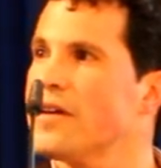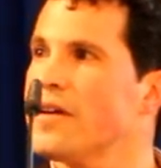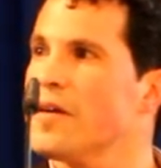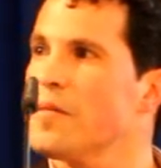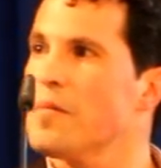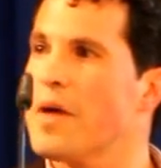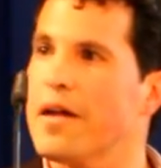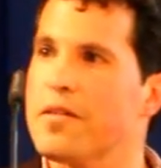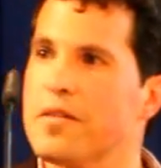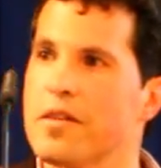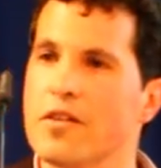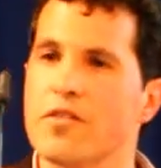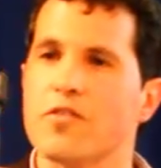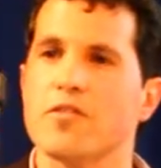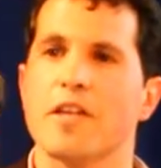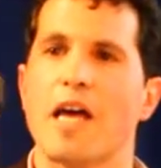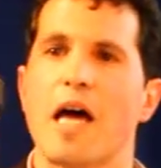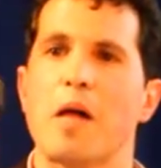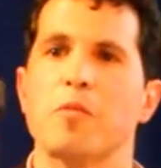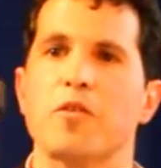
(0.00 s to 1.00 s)
about the
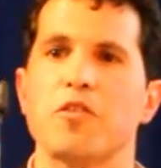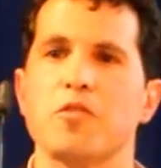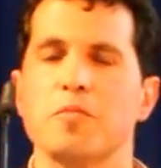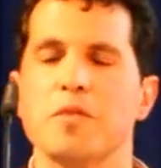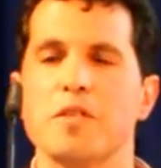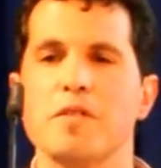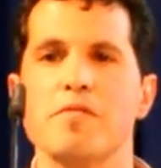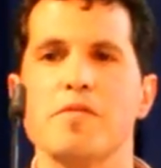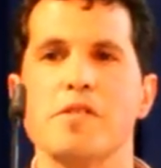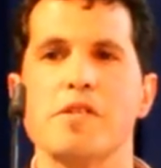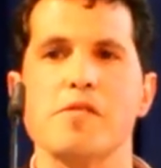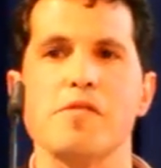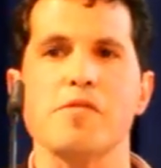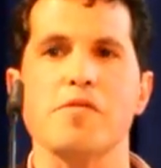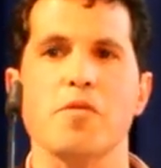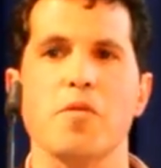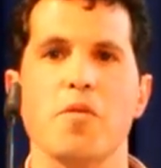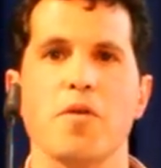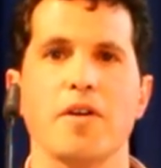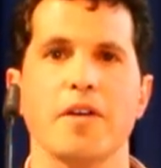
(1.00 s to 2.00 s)
establishment of the
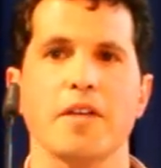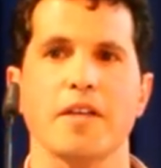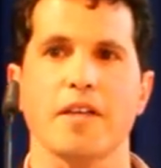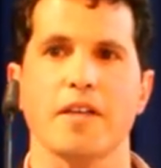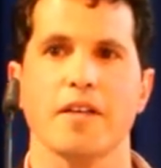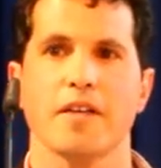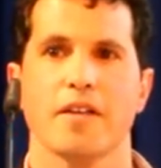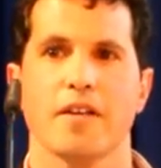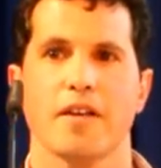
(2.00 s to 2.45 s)
authority